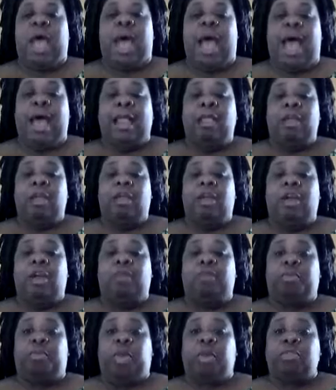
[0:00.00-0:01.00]
I don't
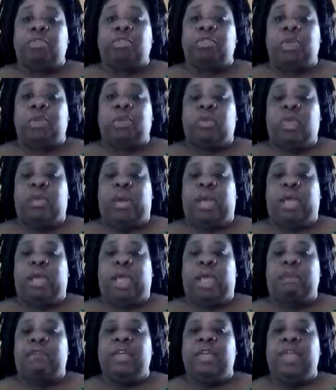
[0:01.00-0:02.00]
learn personally with my
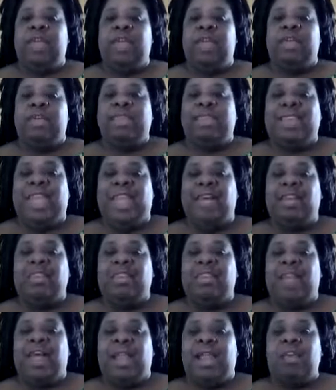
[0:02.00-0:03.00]
life. Now
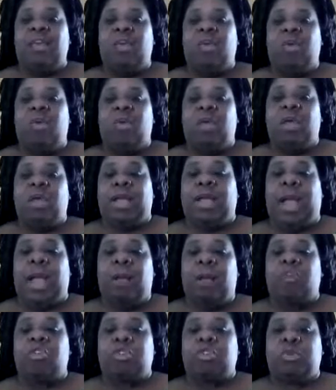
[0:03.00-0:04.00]
that I know what
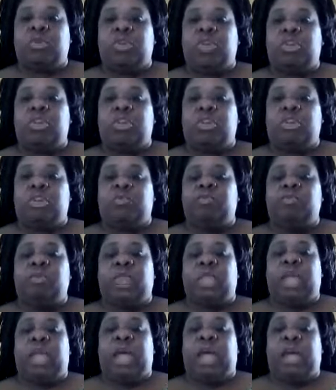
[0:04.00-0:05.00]
God wants me to do
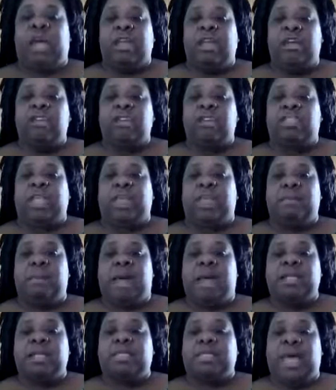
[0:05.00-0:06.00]
and I understand
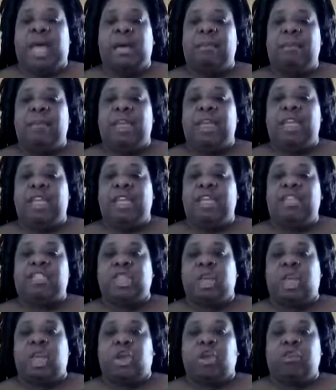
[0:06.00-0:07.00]
my assignment in
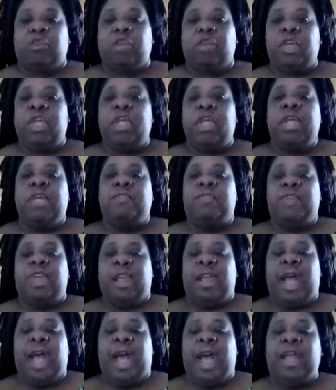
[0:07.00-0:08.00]
this earth,
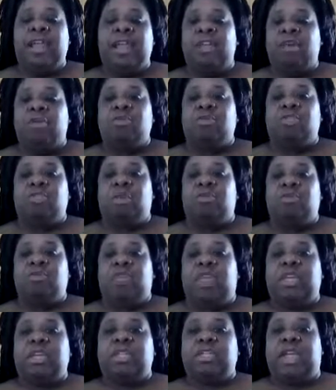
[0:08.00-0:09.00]
that I know
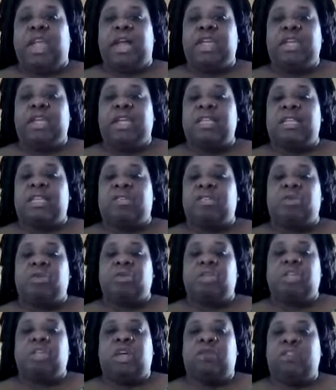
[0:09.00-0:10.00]
certain things that I need to
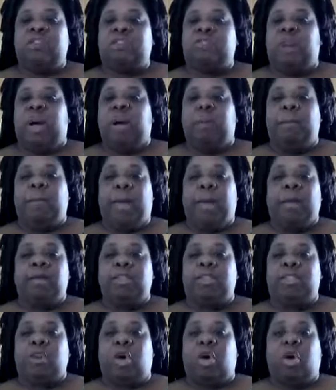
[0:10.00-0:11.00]
do. Stuff is
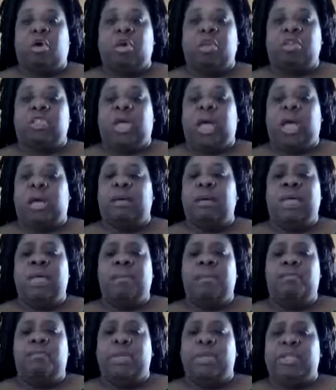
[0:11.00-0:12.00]
bombarded us all the time.
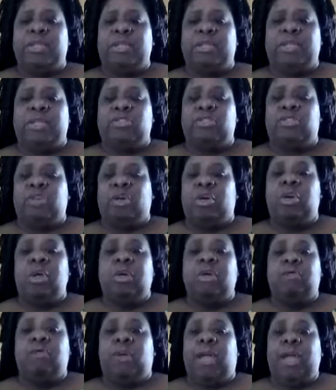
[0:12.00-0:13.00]
Businesses, you know,
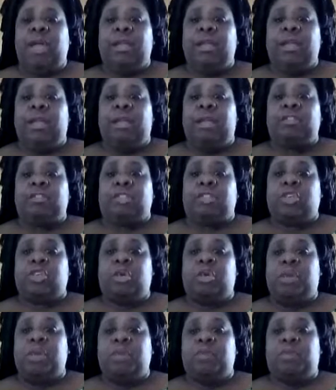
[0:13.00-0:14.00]
right now, so
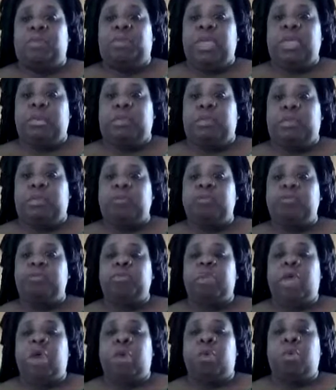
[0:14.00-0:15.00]
many people
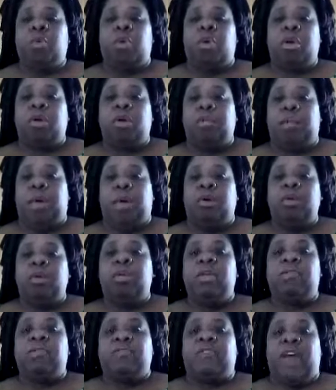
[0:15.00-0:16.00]
are worried
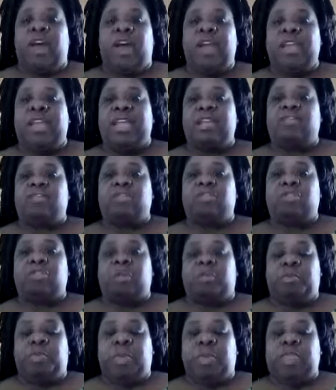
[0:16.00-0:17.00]
about financial
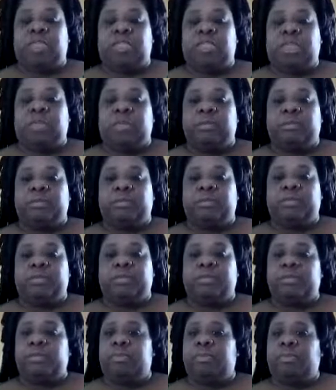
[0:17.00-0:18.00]
stability.
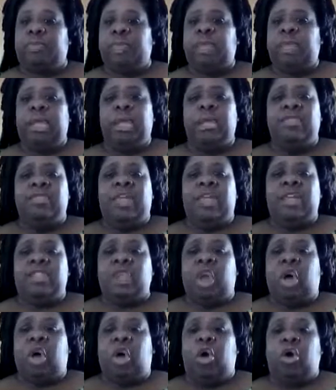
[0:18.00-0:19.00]

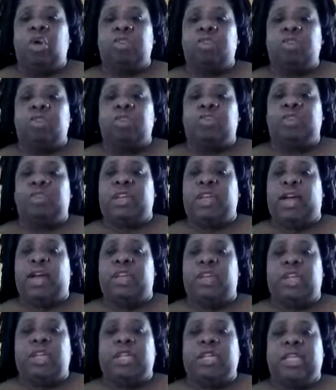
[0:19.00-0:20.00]
There's all different
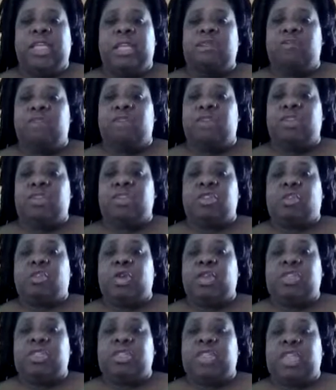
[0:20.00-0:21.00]
kind of get rich
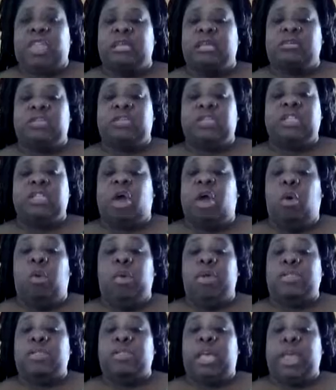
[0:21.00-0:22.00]
quick schemes, and it
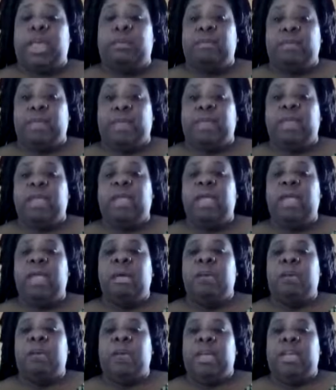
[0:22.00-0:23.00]
always have been,
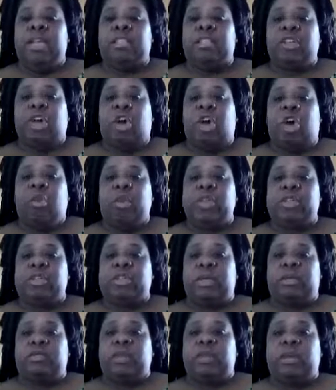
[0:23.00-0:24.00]
but it's
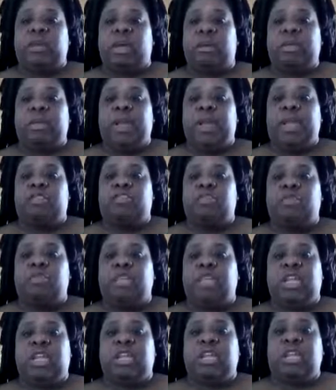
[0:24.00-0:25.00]
always something coming at you.
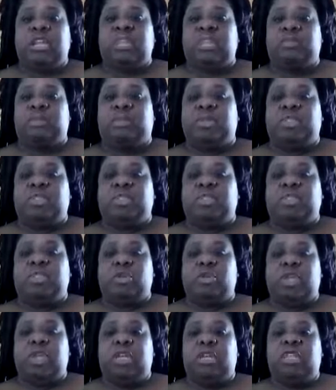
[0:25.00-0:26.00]
Get in this business,
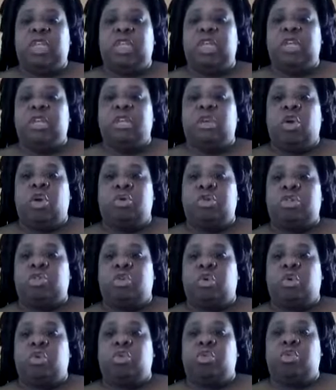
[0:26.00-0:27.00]
do this, go to
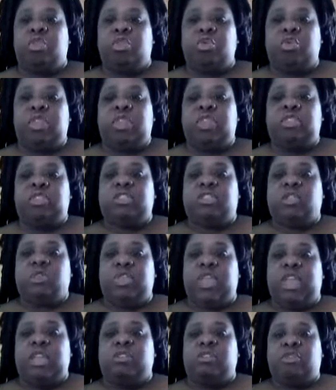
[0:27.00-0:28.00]
school, do this,
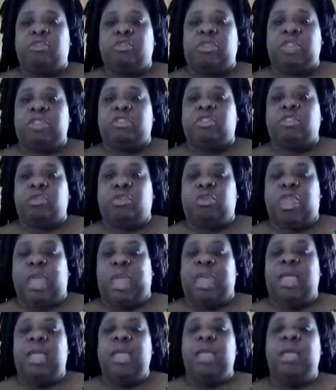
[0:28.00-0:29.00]
do that, do this, do
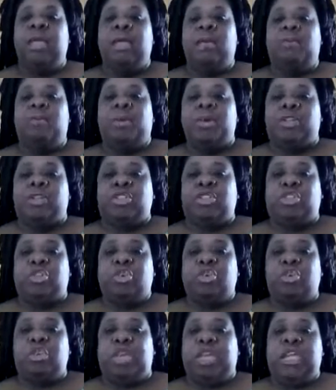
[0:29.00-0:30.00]
that. But
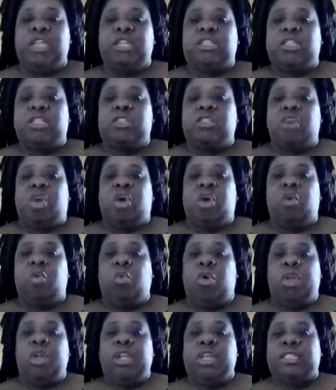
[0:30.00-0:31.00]
you need to know
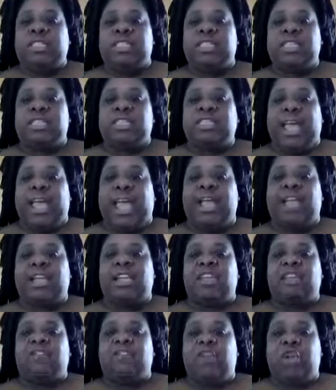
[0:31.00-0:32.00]
what is
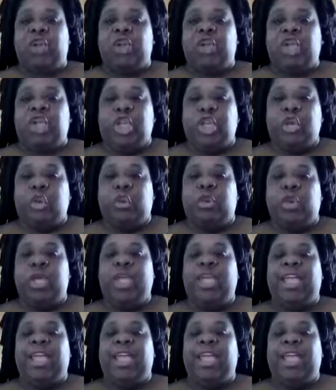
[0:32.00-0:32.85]
exactly for you